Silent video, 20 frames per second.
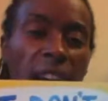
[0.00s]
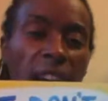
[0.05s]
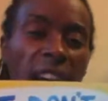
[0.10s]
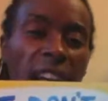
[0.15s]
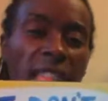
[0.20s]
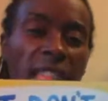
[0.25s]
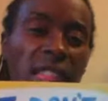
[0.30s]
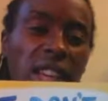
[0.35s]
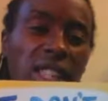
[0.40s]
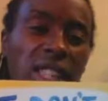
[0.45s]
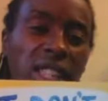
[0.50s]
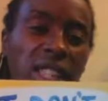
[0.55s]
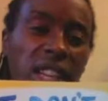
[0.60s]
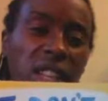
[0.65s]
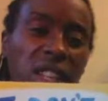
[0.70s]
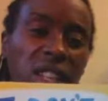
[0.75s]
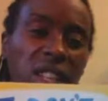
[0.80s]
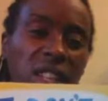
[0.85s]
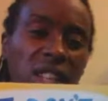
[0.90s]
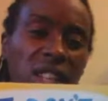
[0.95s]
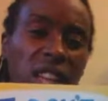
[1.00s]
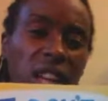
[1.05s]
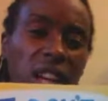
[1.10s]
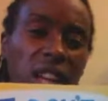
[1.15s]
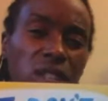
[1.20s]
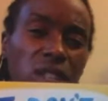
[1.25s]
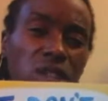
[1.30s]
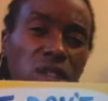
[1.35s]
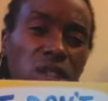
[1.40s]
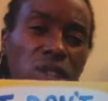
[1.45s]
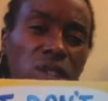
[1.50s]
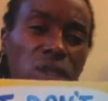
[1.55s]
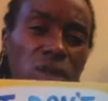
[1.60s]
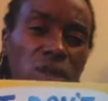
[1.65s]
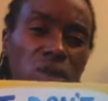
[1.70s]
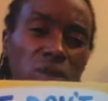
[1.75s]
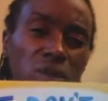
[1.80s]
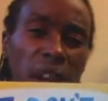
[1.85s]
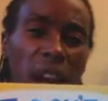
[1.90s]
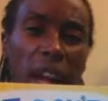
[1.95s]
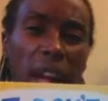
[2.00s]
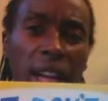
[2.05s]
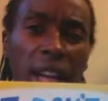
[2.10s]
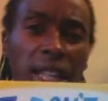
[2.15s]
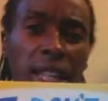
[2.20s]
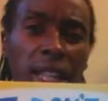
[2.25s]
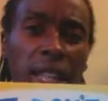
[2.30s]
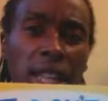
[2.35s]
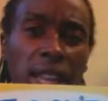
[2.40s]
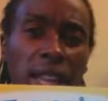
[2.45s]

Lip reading: and then take a look at do not.